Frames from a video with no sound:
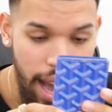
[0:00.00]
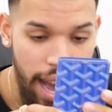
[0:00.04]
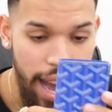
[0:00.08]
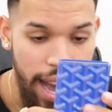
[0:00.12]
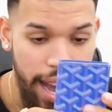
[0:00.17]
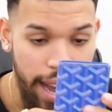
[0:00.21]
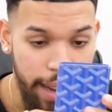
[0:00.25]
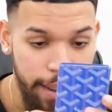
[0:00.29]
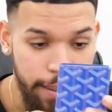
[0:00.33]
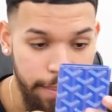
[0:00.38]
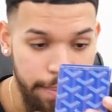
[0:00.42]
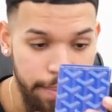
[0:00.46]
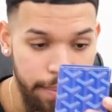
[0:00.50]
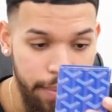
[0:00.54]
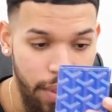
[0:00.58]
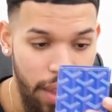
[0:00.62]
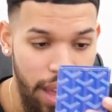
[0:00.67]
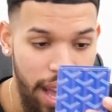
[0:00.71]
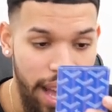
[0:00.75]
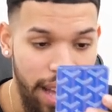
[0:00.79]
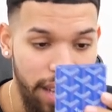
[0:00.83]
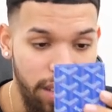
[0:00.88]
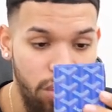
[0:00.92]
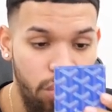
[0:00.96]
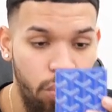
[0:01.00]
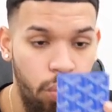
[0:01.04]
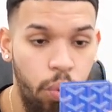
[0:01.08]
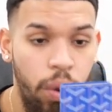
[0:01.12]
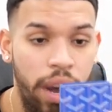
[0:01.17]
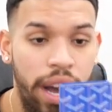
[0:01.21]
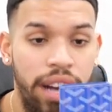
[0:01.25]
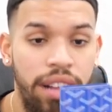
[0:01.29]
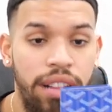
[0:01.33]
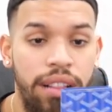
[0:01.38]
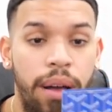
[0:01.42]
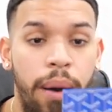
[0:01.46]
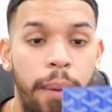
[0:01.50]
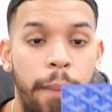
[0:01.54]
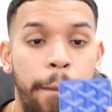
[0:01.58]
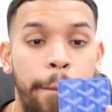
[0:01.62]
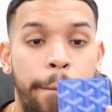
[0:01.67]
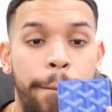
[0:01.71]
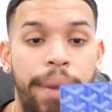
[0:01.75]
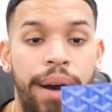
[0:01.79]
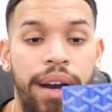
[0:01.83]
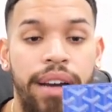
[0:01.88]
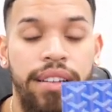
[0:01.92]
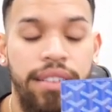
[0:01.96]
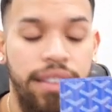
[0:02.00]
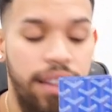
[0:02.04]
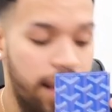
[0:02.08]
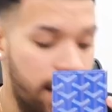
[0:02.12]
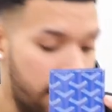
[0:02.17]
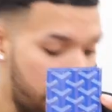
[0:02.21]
um, as well. But